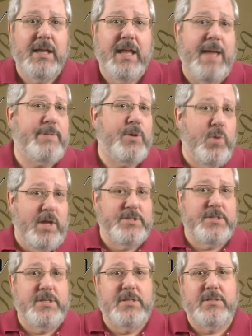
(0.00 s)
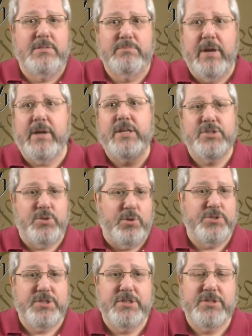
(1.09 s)
happy Kwanzaa, Merry
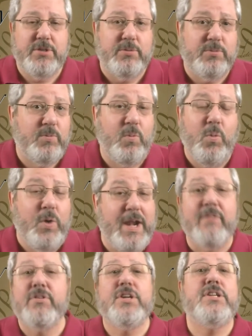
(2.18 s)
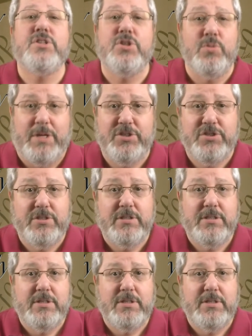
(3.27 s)
Solstice, or whatever it is you wish.